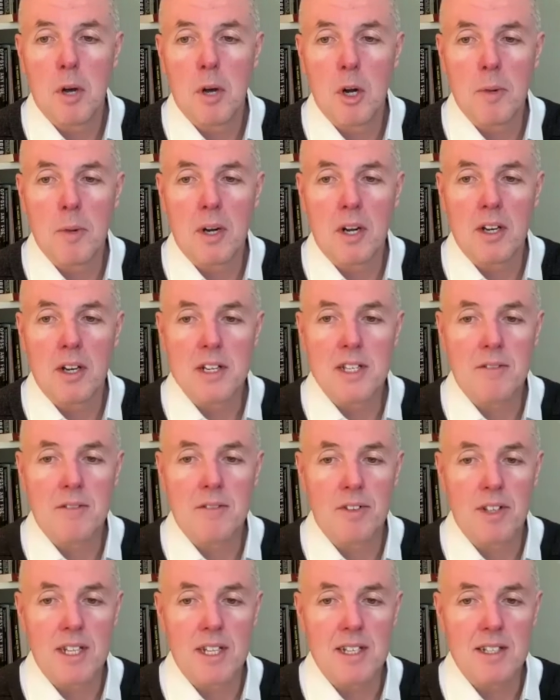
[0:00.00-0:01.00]
mobilizing
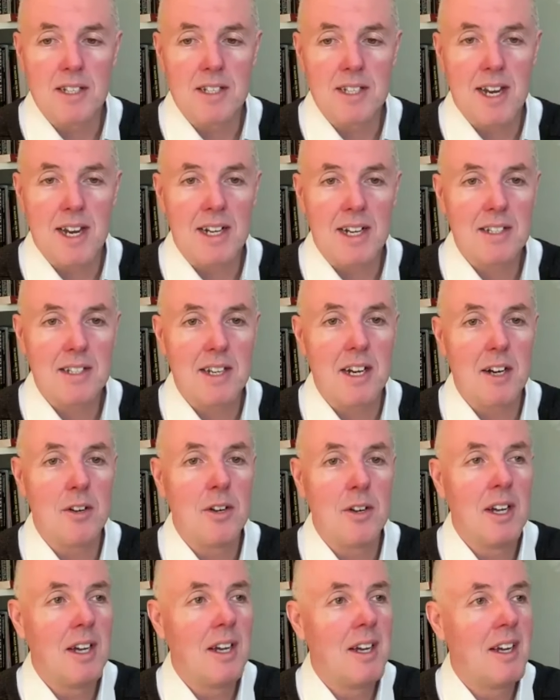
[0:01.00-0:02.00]
for these attacks.
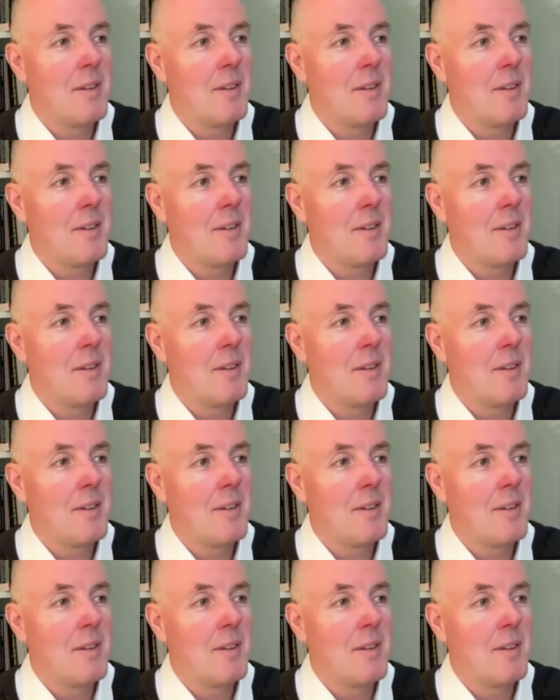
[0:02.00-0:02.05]
Now,